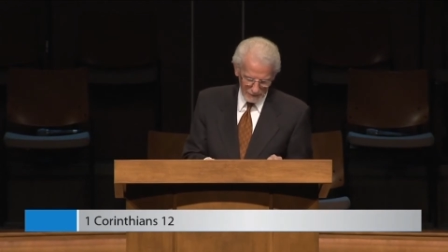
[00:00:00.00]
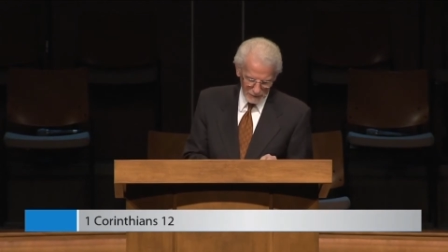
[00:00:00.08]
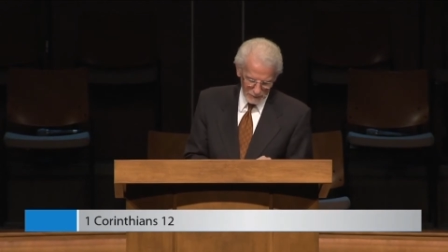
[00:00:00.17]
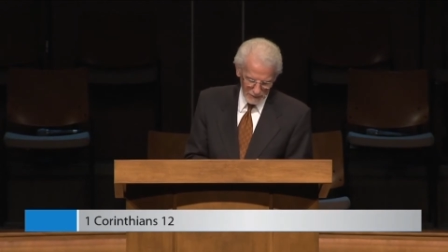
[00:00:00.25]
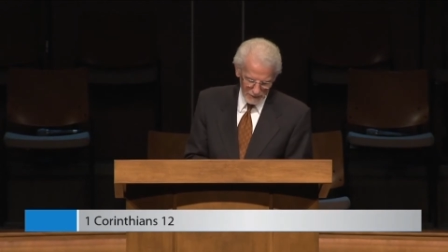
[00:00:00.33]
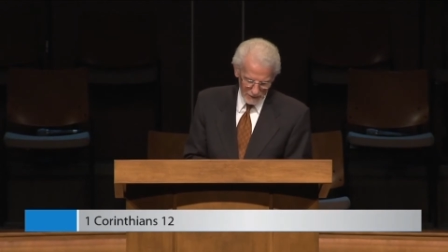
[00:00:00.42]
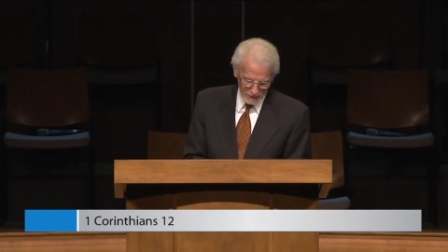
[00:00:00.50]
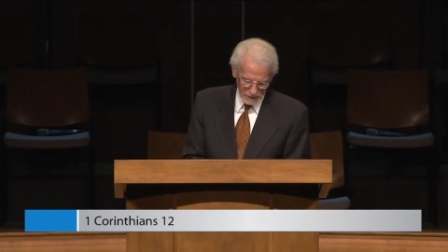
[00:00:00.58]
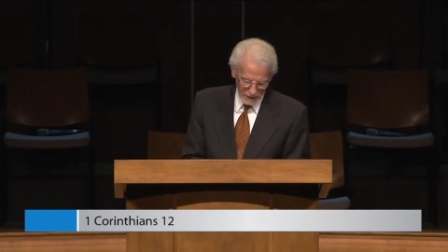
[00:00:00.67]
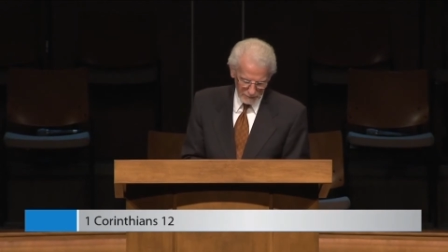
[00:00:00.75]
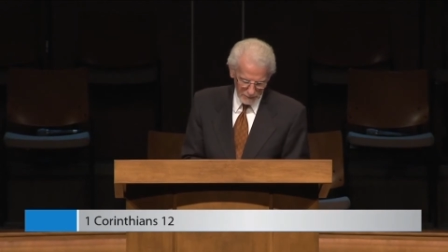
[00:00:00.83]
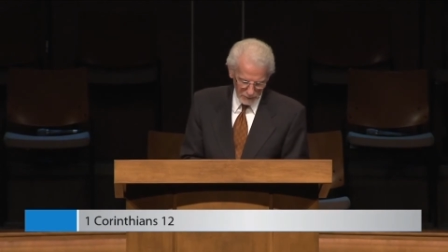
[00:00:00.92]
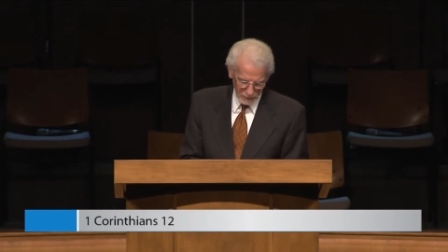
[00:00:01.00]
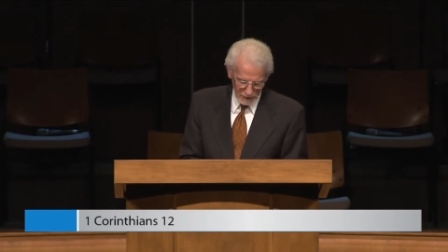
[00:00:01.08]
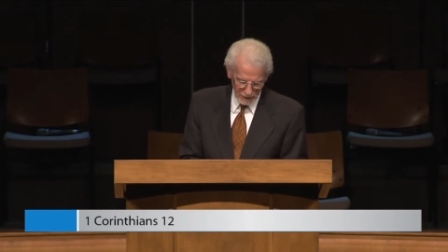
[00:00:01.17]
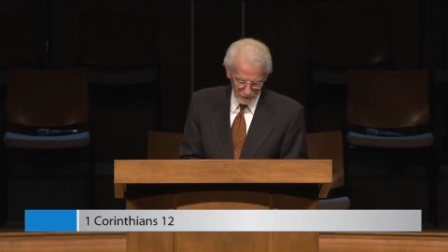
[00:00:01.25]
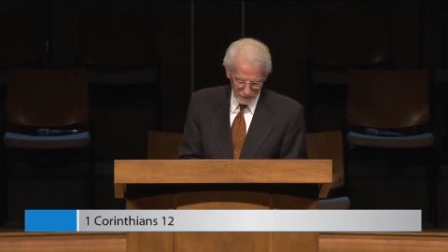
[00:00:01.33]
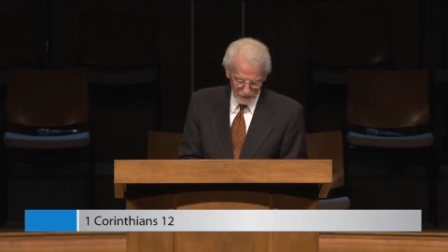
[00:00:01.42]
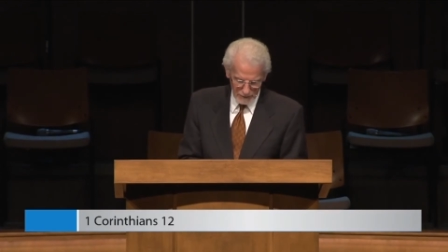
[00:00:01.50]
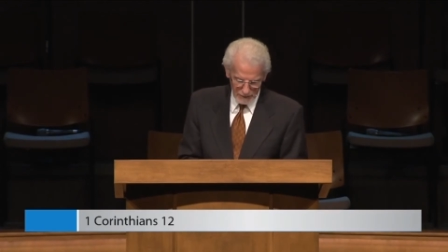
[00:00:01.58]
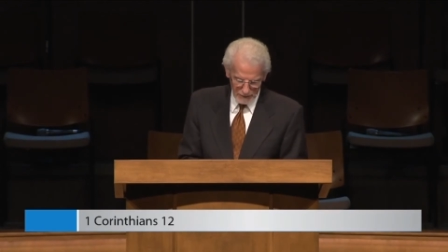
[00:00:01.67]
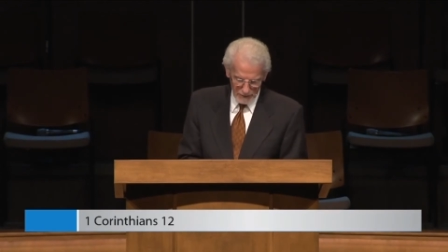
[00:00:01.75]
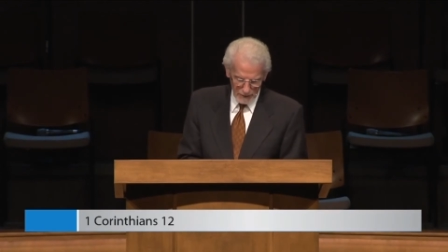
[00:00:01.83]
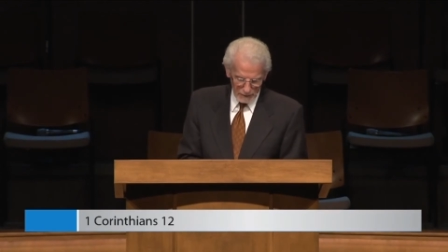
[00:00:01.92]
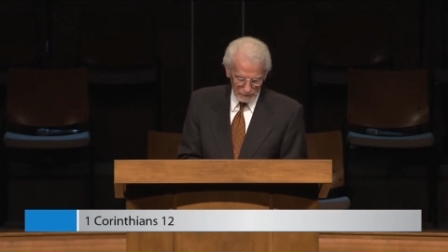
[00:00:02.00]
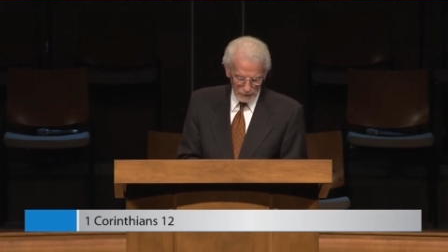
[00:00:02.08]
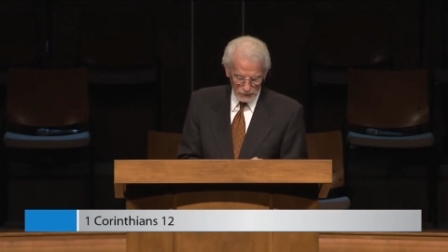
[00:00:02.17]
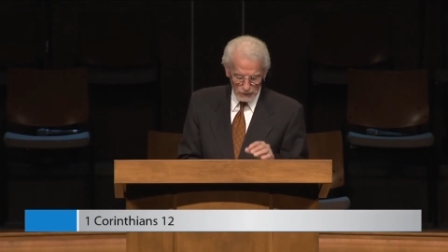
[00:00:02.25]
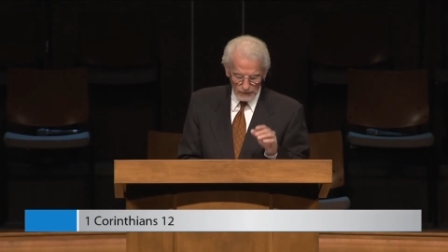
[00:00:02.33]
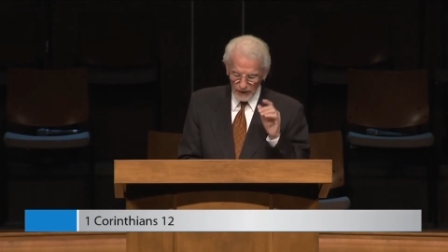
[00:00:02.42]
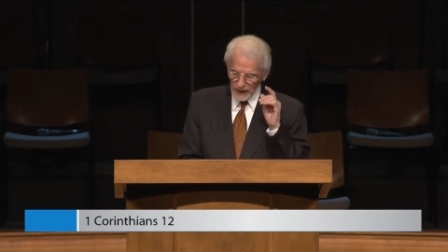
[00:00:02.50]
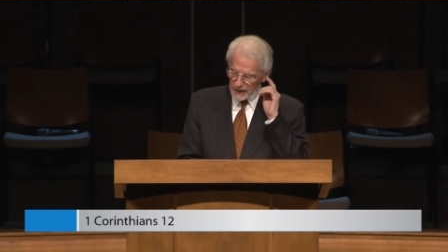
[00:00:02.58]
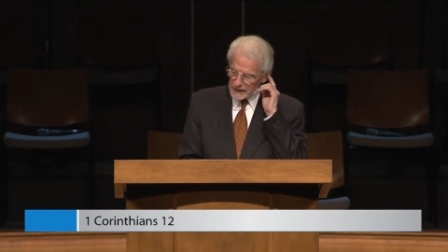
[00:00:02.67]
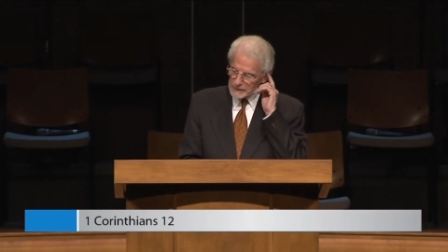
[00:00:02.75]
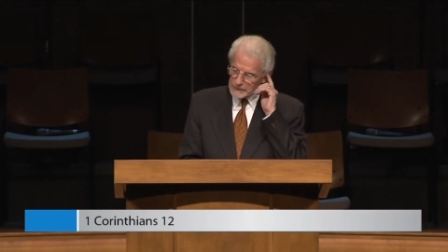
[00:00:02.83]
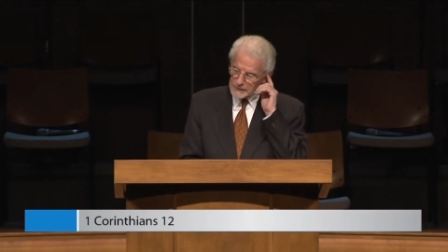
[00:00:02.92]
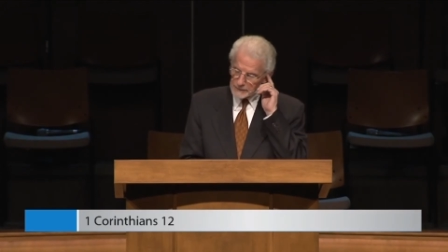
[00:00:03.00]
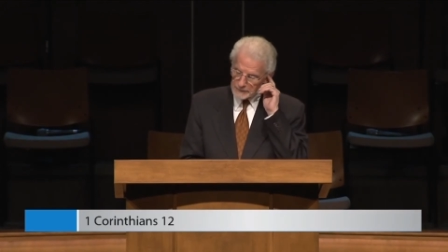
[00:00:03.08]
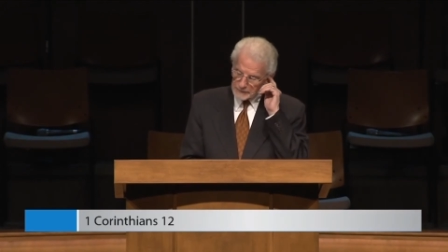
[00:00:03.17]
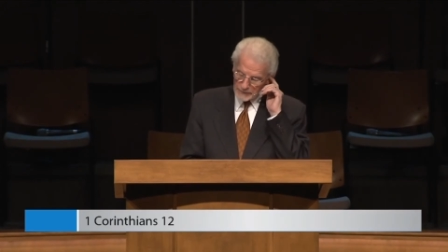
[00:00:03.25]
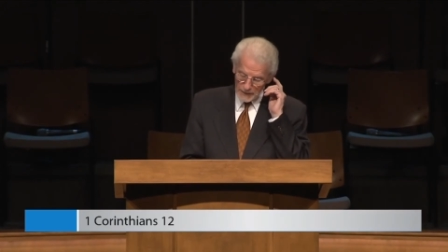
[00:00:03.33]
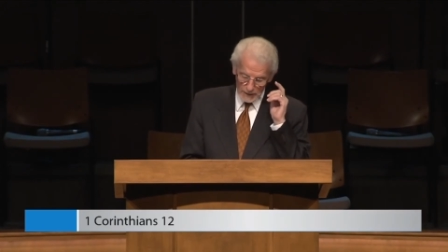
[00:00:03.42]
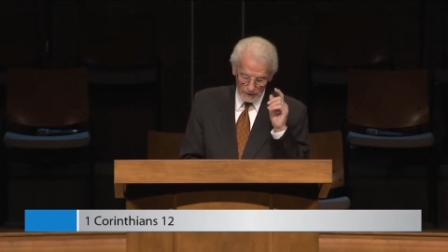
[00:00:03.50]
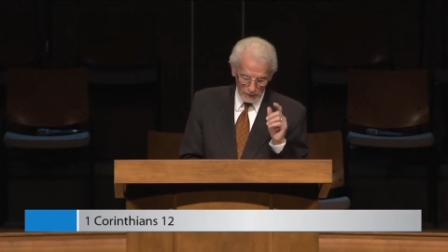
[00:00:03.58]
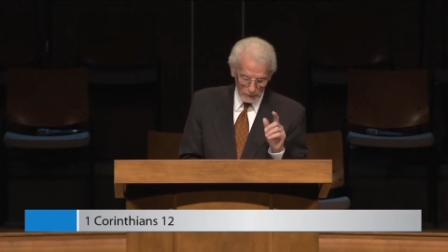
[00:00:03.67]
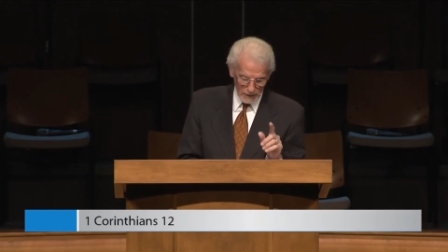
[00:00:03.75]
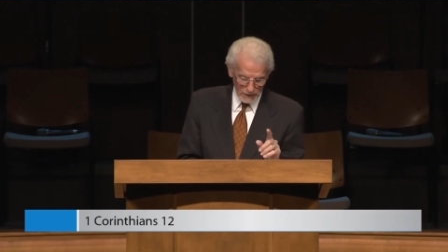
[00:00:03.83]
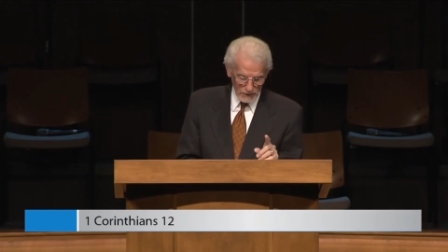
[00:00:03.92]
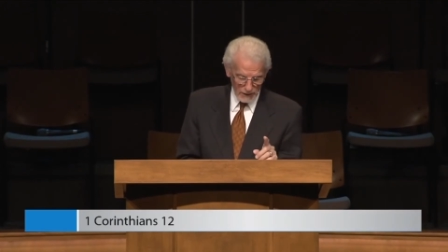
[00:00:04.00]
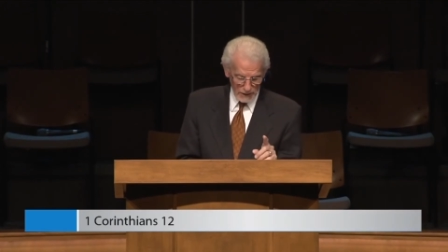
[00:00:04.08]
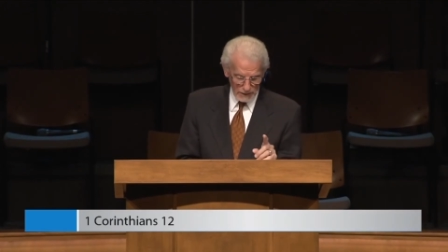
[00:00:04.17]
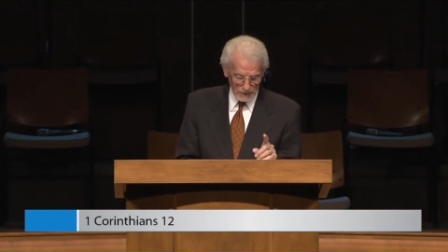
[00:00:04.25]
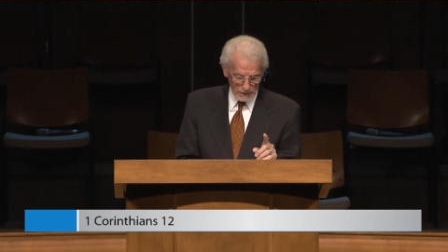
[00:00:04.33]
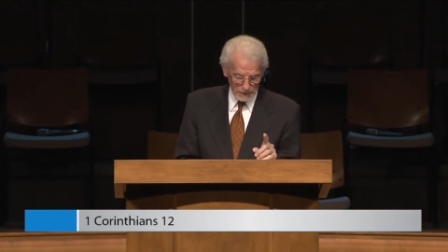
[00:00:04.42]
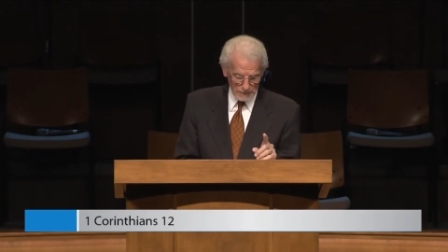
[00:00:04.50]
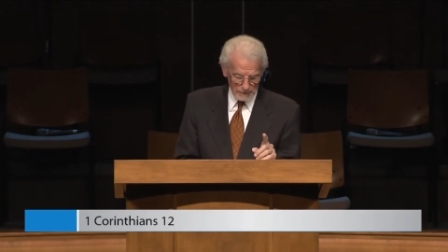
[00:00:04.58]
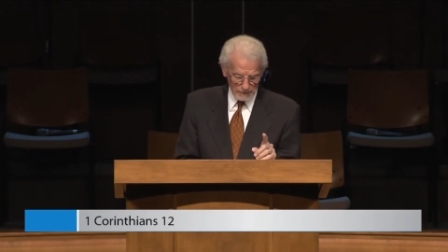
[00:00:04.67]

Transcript: 1 Corinthians chapter 12, verse 5. Note what he says.